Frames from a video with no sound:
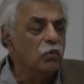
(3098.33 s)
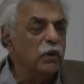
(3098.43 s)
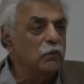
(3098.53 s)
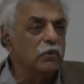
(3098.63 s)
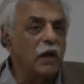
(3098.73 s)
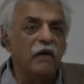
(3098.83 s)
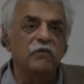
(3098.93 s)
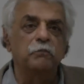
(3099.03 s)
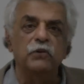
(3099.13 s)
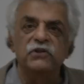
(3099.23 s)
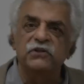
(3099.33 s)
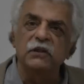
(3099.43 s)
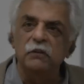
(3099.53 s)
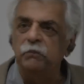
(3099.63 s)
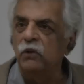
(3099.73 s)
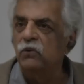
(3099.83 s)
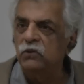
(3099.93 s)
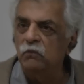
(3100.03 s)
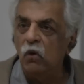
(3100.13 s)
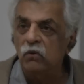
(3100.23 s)
we would have a pristine, pure
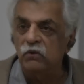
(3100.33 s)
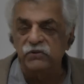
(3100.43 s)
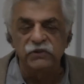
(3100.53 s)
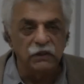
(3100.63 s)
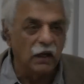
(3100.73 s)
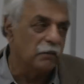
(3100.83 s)
democracy.